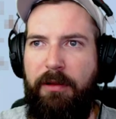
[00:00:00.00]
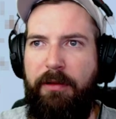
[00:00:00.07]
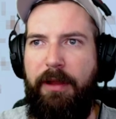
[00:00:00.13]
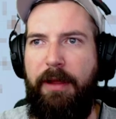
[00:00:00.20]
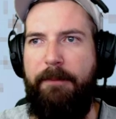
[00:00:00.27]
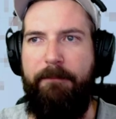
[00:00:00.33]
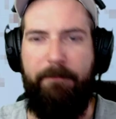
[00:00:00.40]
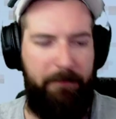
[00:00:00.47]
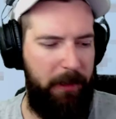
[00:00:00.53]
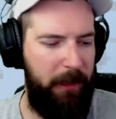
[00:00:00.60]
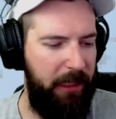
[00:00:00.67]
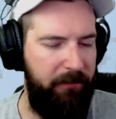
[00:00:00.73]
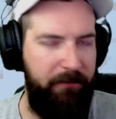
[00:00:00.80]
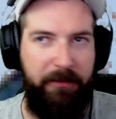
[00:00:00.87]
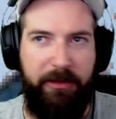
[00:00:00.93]
No, okay,
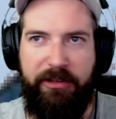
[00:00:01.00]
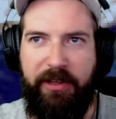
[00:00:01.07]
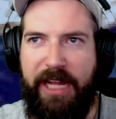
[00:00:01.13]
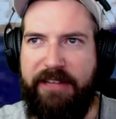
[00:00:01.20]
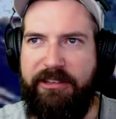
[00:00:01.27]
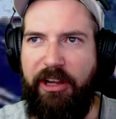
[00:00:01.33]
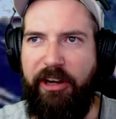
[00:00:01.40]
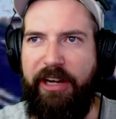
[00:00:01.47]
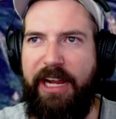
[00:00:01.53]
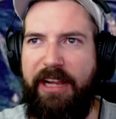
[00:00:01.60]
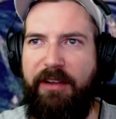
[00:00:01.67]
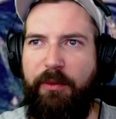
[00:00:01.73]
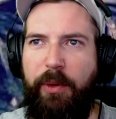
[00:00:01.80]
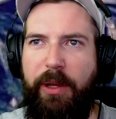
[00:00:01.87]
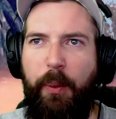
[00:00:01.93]
so that's all right.
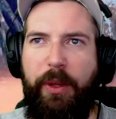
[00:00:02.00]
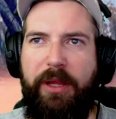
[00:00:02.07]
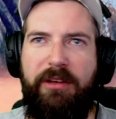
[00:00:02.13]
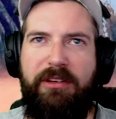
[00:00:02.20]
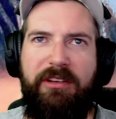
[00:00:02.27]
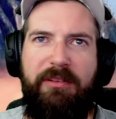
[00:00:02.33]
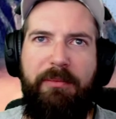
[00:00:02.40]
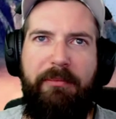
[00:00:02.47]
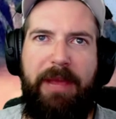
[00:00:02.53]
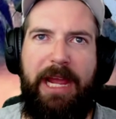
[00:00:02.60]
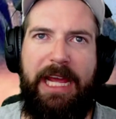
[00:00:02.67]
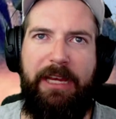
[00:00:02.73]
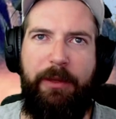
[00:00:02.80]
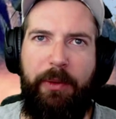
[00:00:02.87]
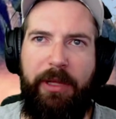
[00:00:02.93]
We can just
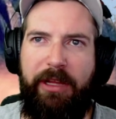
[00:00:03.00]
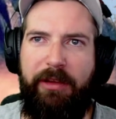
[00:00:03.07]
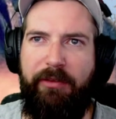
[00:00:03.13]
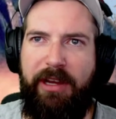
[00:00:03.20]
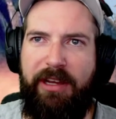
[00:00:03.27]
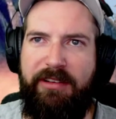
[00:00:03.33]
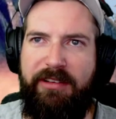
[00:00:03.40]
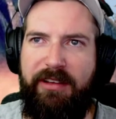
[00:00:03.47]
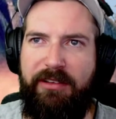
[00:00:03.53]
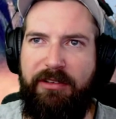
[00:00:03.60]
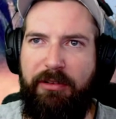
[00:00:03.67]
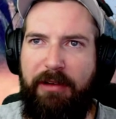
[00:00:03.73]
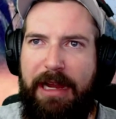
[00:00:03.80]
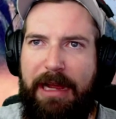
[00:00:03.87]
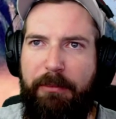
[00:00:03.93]
manually erase this
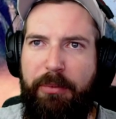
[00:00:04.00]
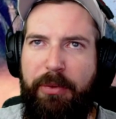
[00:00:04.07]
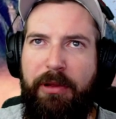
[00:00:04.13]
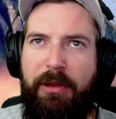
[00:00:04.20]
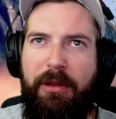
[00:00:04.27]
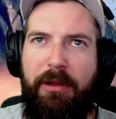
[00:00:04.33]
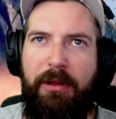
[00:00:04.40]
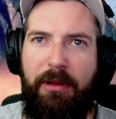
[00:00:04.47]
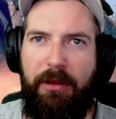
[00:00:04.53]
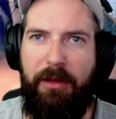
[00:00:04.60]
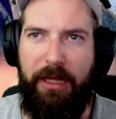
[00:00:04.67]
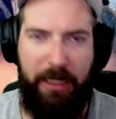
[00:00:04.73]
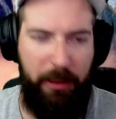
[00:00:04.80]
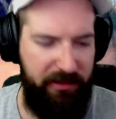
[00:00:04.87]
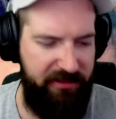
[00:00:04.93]
crap. I
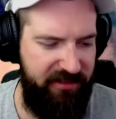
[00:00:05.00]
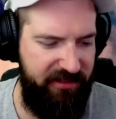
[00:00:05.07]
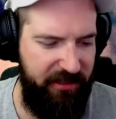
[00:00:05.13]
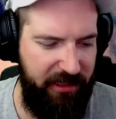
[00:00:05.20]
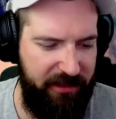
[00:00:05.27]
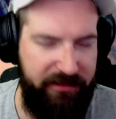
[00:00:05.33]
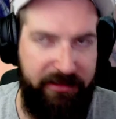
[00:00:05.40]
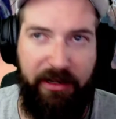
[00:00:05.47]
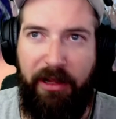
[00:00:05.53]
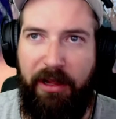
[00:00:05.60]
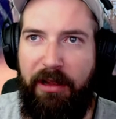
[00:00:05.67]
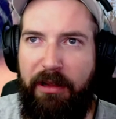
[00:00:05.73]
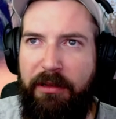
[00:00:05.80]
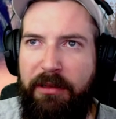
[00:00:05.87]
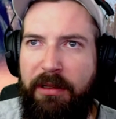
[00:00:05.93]
know it sucks and
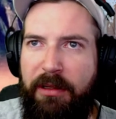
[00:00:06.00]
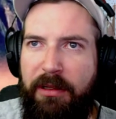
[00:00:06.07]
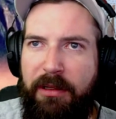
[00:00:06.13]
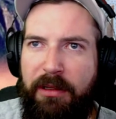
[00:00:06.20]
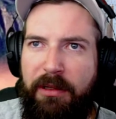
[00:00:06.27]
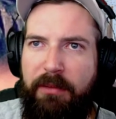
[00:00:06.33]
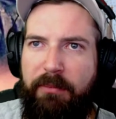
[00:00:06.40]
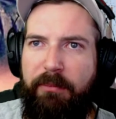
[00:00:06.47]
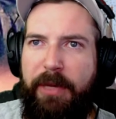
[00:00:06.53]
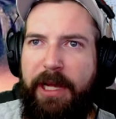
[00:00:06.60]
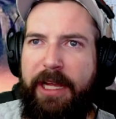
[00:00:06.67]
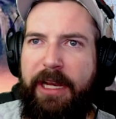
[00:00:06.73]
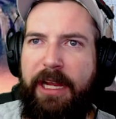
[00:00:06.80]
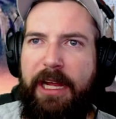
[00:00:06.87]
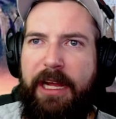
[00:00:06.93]
all,
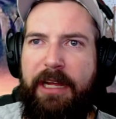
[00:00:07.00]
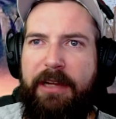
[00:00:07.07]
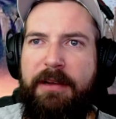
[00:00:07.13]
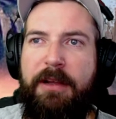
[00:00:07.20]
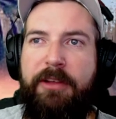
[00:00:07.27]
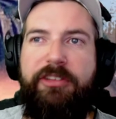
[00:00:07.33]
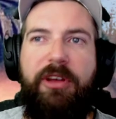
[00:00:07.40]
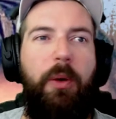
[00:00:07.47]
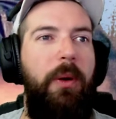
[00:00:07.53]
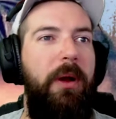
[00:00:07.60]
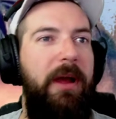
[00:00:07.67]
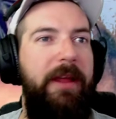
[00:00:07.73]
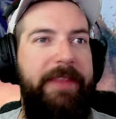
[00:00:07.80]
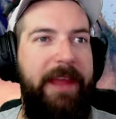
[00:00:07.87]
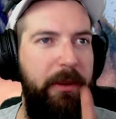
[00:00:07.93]
but so
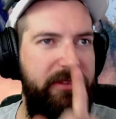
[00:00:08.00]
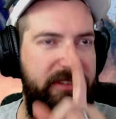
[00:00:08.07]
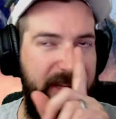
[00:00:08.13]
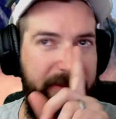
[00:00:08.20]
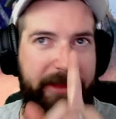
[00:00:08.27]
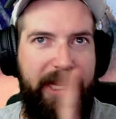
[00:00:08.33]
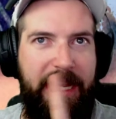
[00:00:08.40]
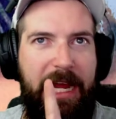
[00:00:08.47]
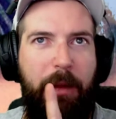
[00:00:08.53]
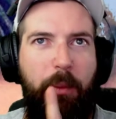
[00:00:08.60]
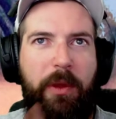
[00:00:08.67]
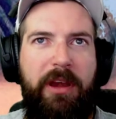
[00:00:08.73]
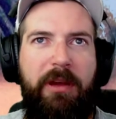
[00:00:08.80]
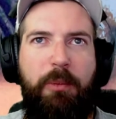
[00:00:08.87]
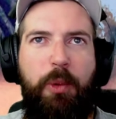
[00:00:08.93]
that was something I
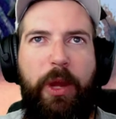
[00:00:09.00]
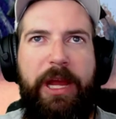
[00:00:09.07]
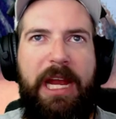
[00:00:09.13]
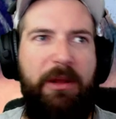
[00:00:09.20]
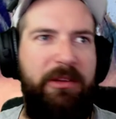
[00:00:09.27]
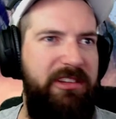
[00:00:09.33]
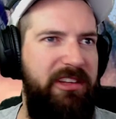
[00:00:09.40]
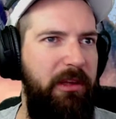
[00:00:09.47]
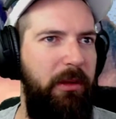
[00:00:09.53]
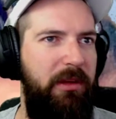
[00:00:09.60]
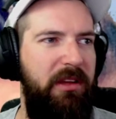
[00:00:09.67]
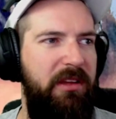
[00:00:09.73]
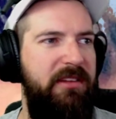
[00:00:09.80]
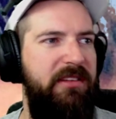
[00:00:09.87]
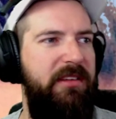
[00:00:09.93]
wanted to point out too,
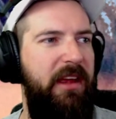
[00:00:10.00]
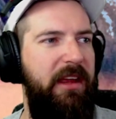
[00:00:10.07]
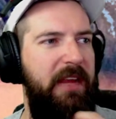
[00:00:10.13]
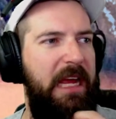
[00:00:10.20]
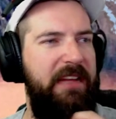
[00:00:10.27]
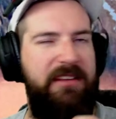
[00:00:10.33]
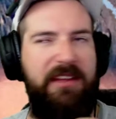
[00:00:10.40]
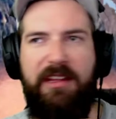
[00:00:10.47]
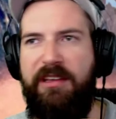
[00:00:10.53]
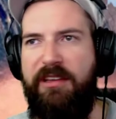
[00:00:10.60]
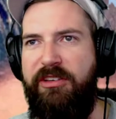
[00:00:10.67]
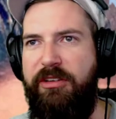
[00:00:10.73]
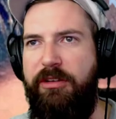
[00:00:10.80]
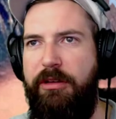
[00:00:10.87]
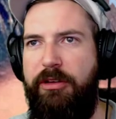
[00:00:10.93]
because I did
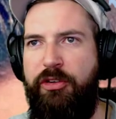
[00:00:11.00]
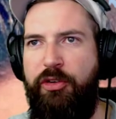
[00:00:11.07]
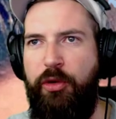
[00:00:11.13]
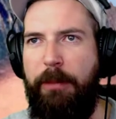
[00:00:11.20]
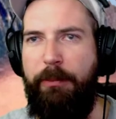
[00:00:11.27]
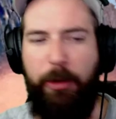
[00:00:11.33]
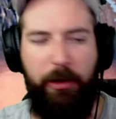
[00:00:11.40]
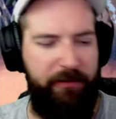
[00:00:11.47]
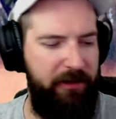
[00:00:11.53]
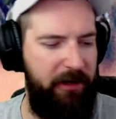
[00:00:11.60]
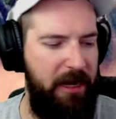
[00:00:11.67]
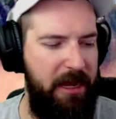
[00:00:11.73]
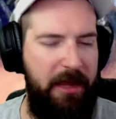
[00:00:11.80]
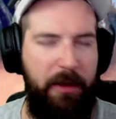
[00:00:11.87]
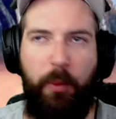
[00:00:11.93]
trip over
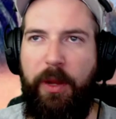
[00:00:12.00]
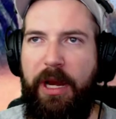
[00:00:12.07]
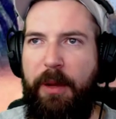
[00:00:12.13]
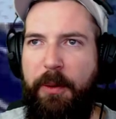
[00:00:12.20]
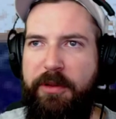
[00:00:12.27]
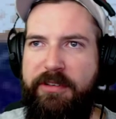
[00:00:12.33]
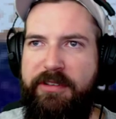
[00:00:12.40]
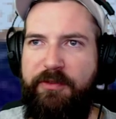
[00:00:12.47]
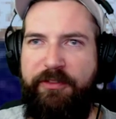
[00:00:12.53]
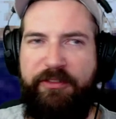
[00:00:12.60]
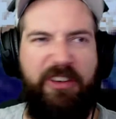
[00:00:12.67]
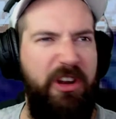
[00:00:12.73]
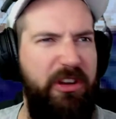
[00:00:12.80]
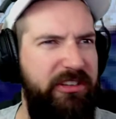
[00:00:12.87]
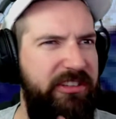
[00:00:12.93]
it when I was
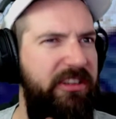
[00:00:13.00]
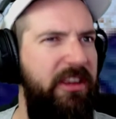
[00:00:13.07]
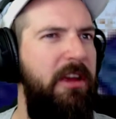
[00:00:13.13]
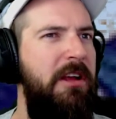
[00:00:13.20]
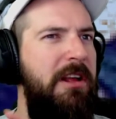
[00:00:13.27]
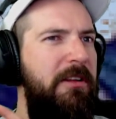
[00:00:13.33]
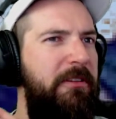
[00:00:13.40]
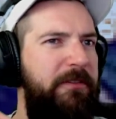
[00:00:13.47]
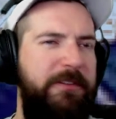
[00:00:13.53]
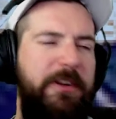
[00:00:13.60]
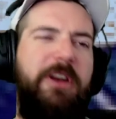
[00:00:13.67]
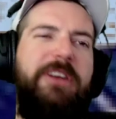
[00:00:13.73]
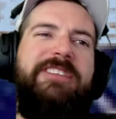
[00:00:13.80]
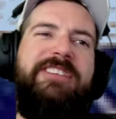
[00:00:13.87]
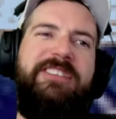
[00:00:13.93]
first
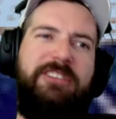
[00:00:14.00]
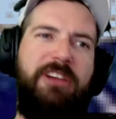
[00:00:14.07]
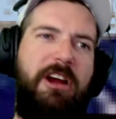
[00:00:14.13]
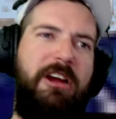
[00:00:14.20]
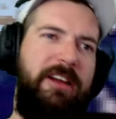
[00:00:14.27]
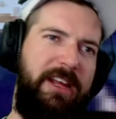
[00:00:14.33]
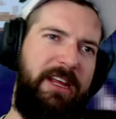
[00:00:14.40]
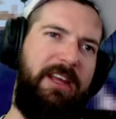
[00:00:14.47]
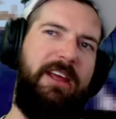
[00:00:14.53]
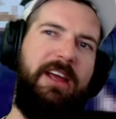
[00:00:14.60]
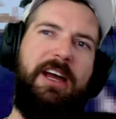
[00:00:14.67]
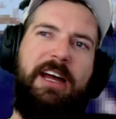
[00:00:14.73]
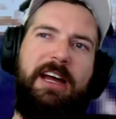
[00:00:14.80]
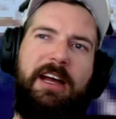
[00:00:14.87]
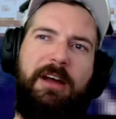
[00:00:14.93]
starting
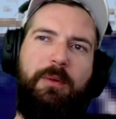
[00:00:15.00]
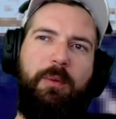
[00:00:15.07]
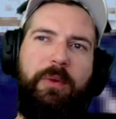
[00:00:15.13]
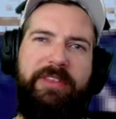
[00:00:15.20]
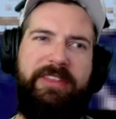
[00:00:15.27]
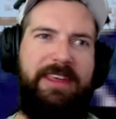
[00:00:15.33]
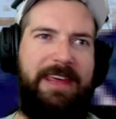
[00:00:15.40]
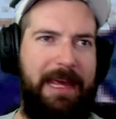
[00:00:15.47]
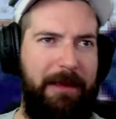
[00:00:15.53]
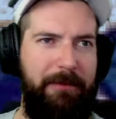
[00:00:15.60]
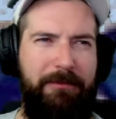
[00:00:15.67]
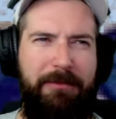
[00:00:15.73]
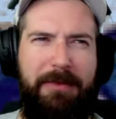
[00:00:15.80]
with GIMP.